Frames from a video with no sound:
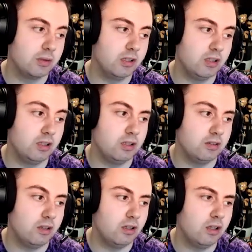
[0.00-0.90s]
But
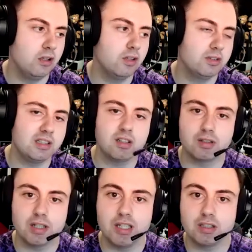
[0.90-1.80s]
a lot of these
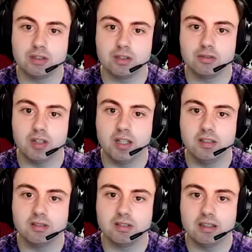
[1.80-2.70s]
locations you'll
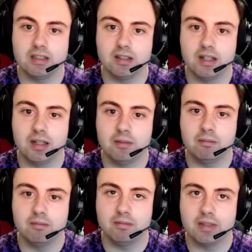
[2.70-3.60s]
find
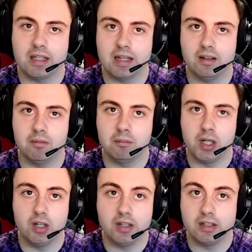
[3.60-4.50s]
that
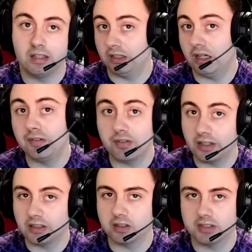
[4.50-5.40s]
Merlin and other
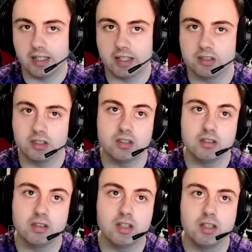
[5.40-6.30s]
things are set there
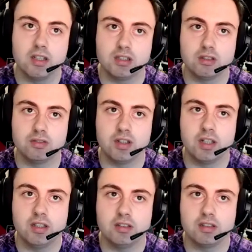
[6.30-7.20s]
too. You'll
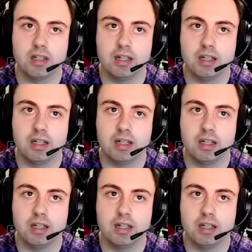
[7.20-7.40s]
find